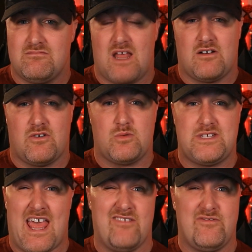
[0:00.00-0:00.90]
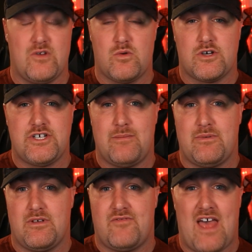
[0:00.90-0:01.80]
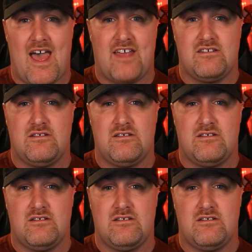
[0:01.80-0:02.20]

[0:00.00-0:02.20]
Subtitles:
I don't know, 10 viewership, if that.